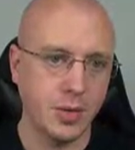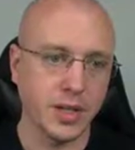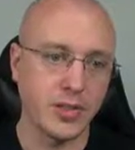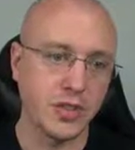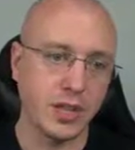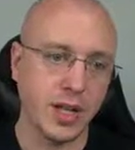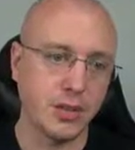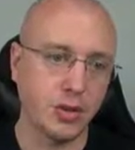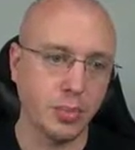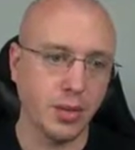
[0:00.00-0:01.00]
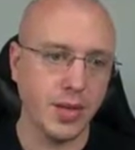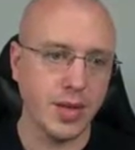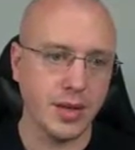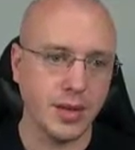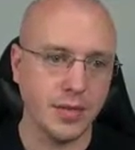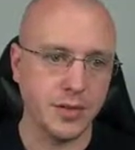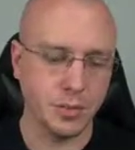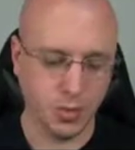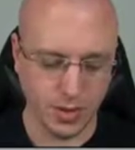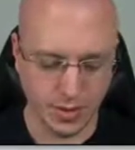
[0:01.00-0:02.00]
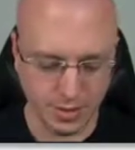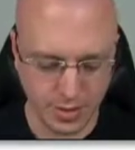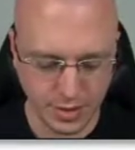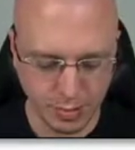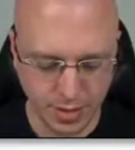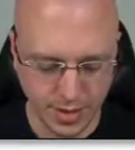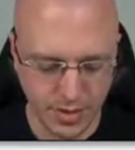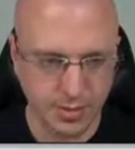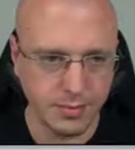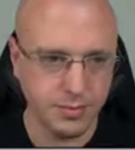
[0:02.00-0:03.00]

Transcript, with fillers: we can select or play it at this point and let's play it.